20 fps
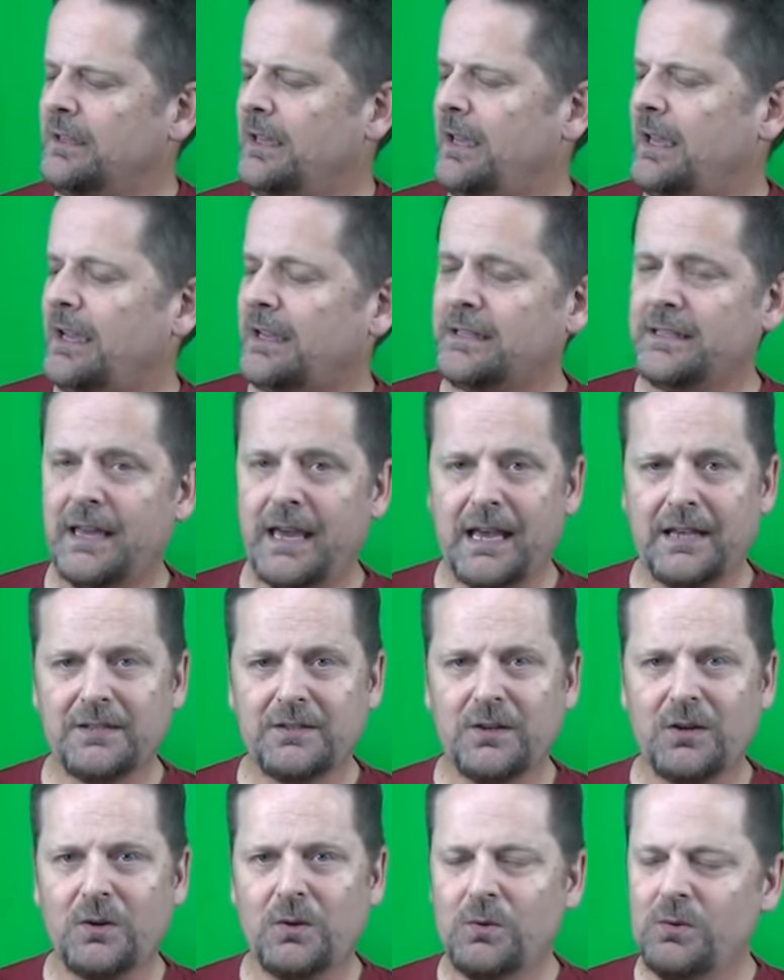
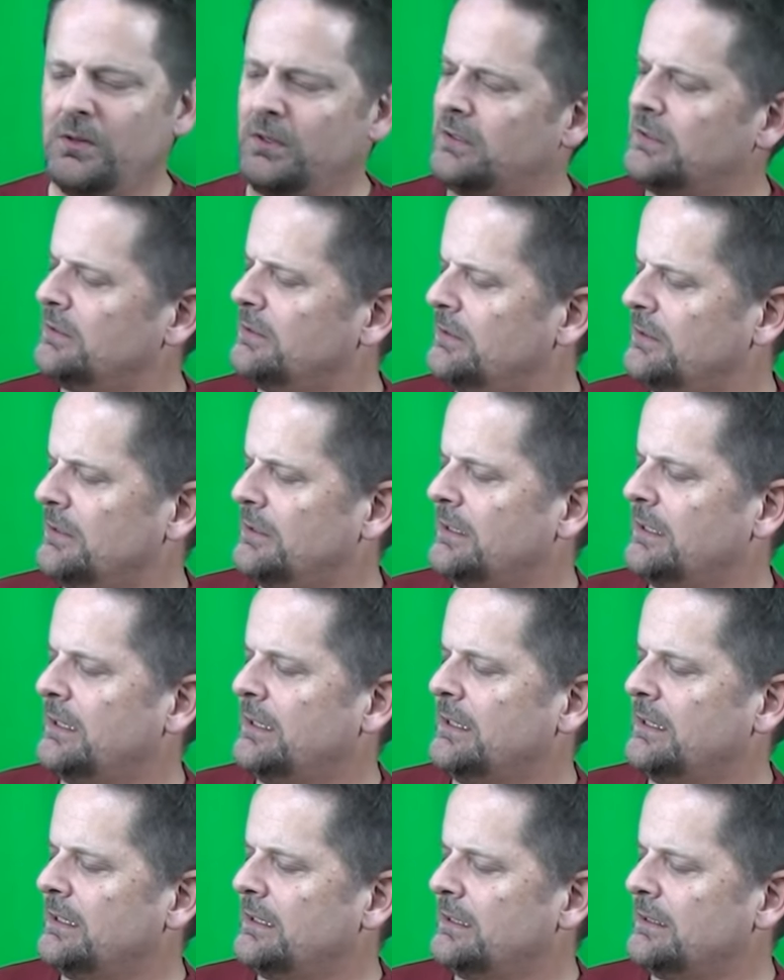Akaso uh,
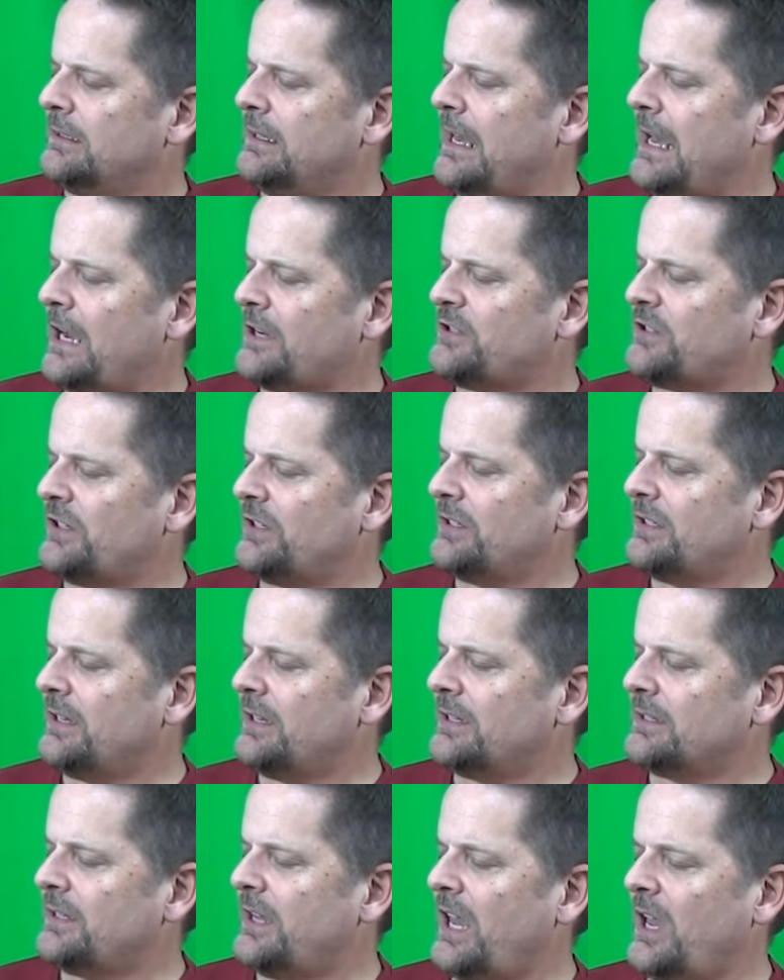Action
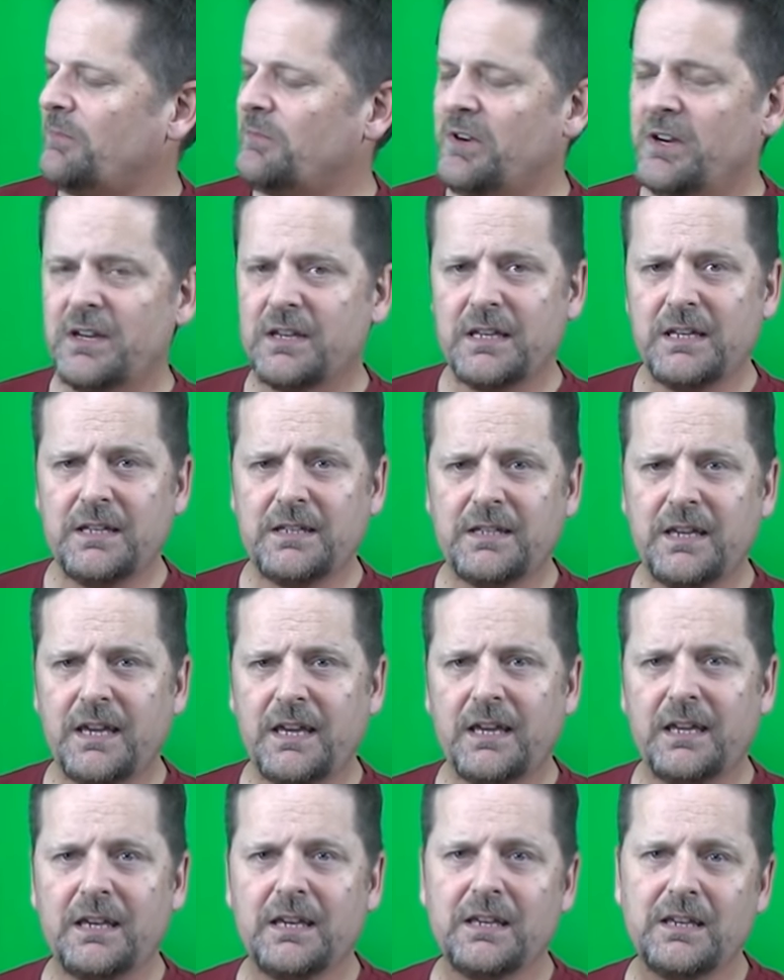Camera
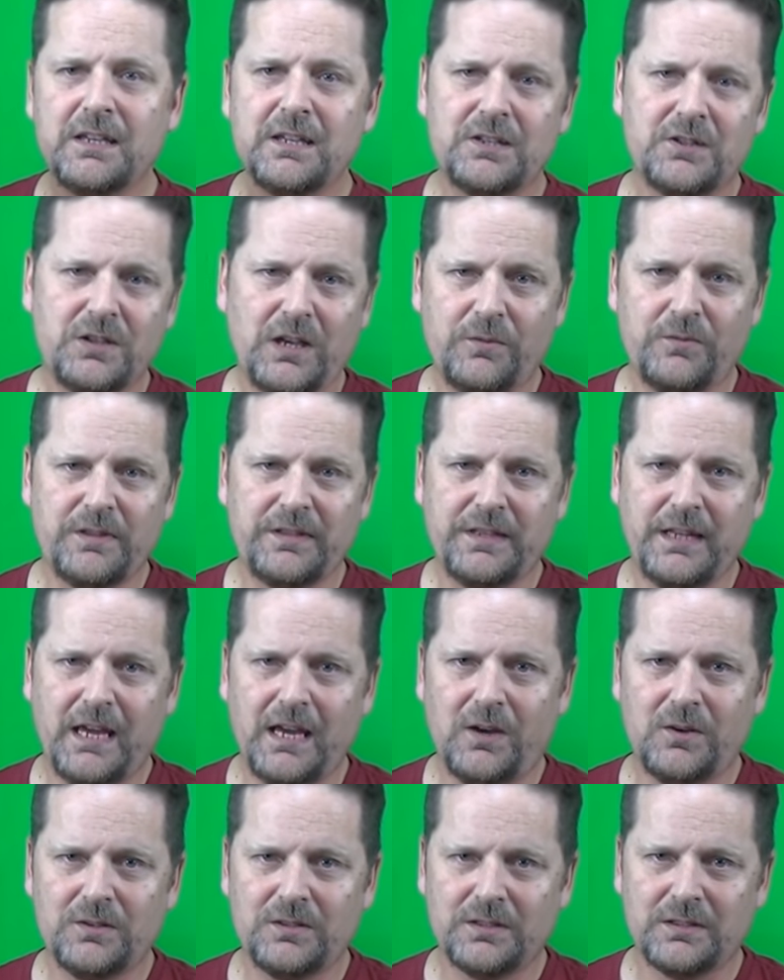
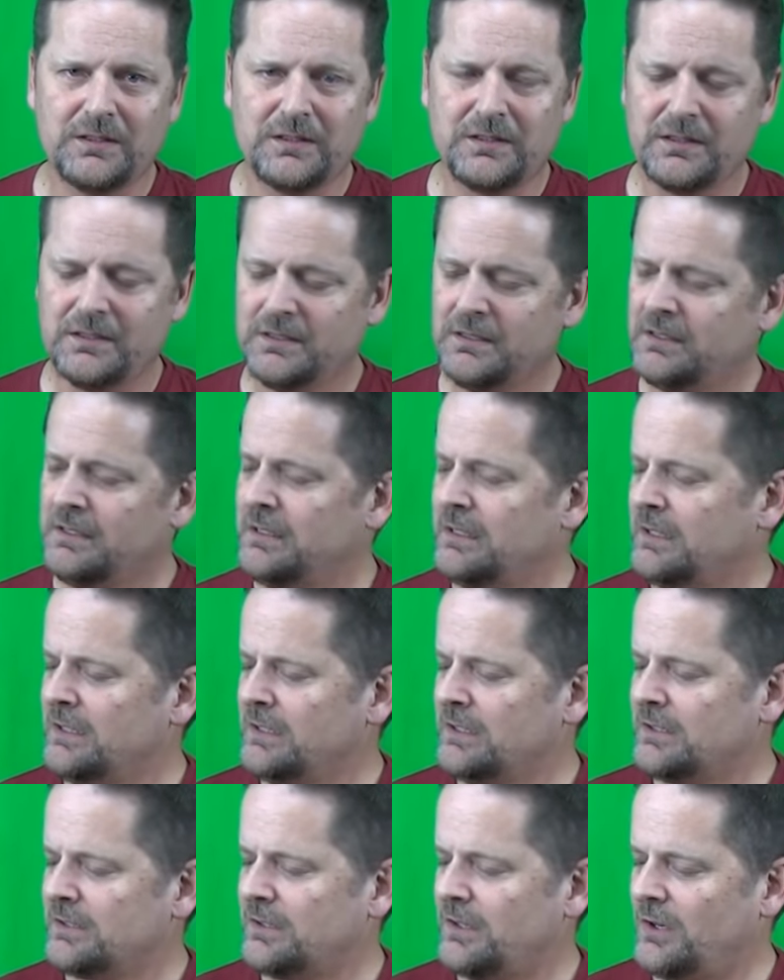EK7000.
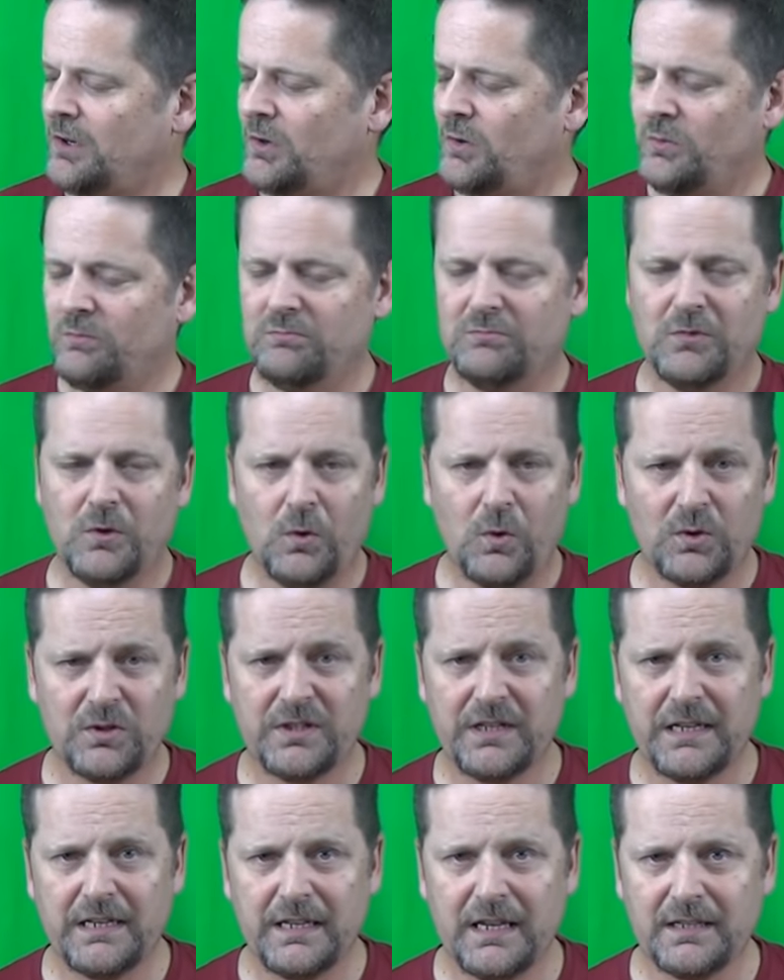So
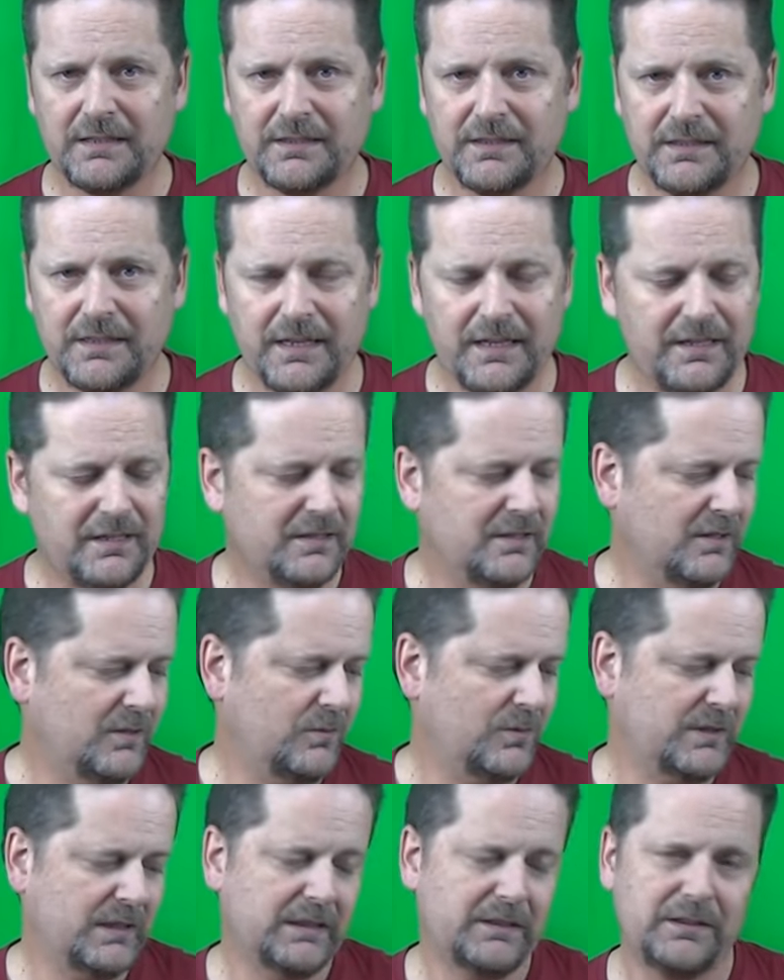ordered it yesterday, it
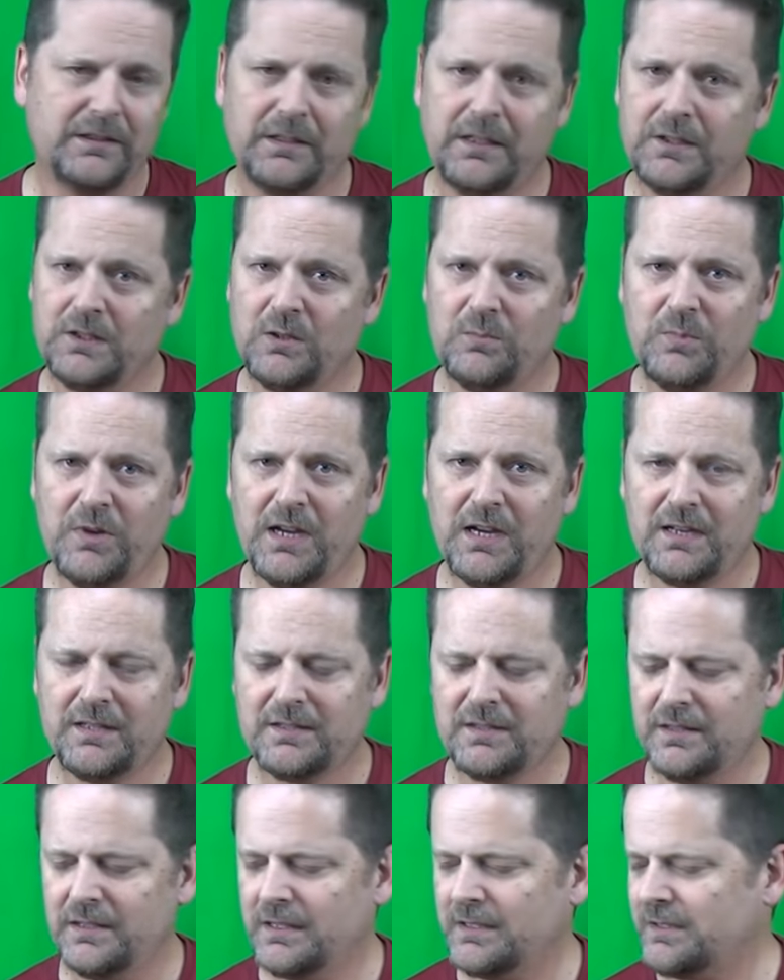was under 100
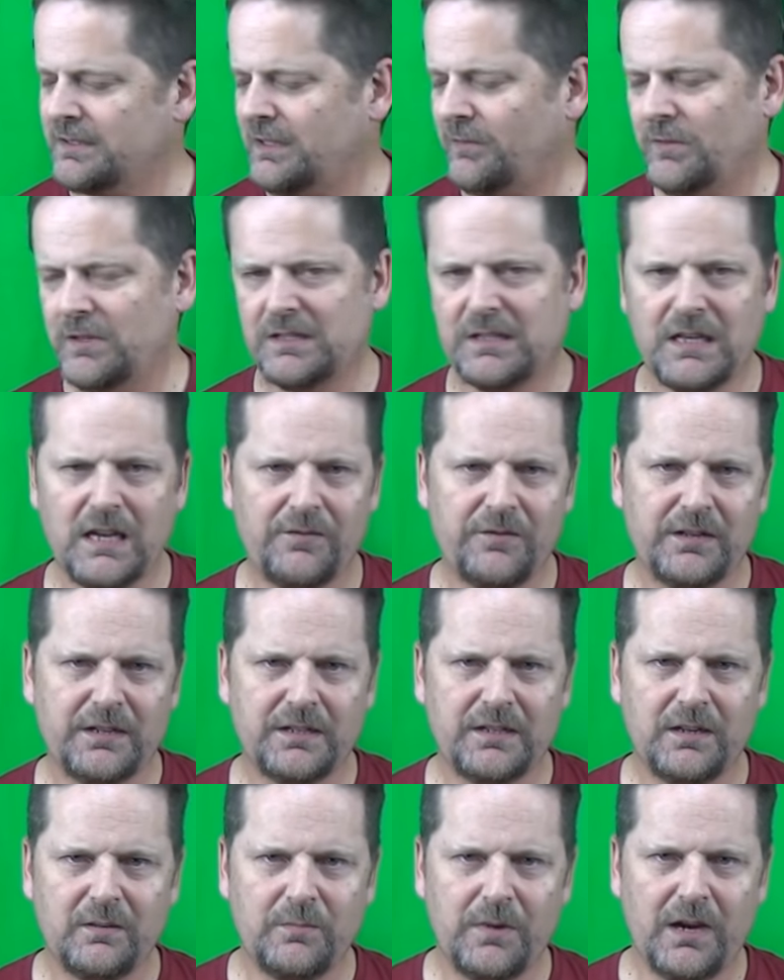bucks, I think
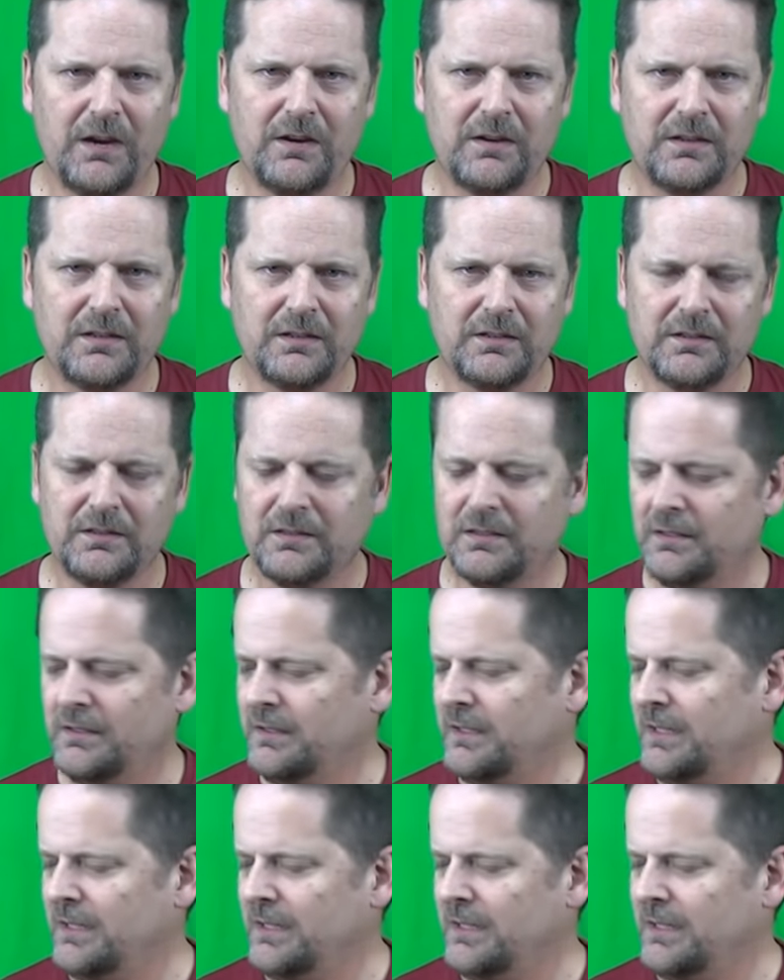77 American